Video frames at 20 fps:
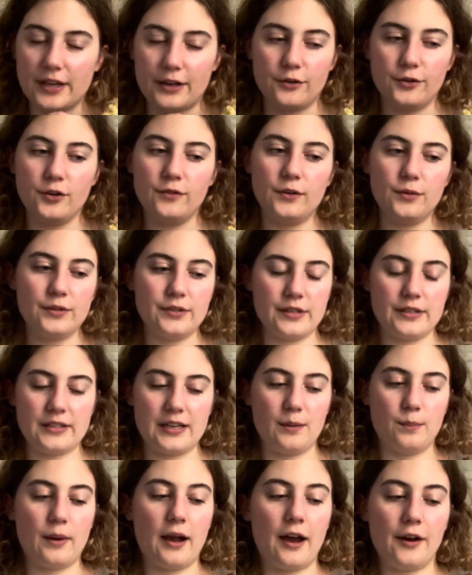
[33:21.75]
I don't know if it was the
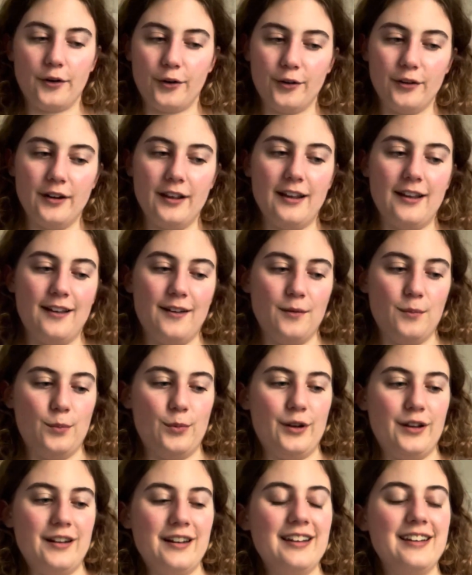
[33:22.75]
same pattern,
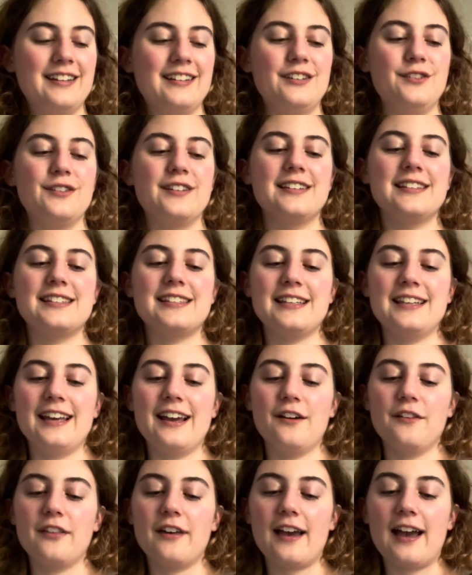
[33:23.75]
but you can see
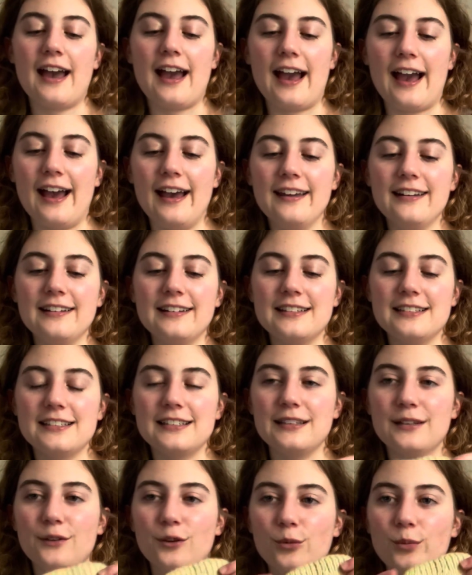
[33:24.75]
how the hat is
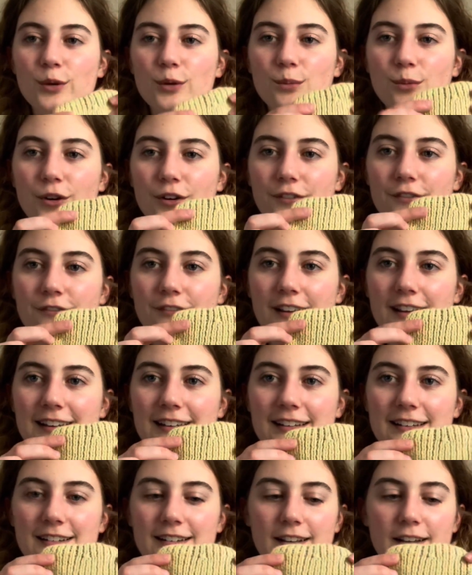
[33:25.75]
a little bit more
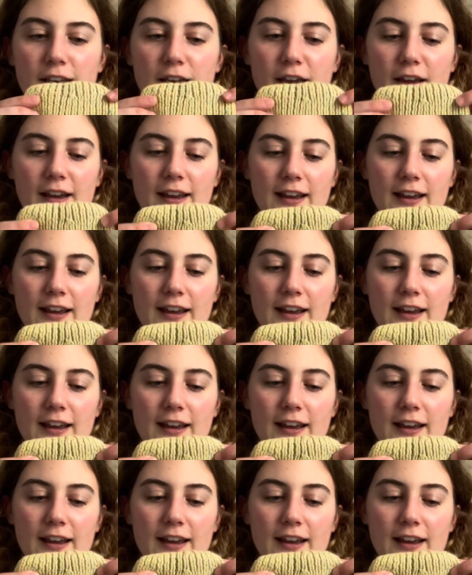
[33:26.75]
faded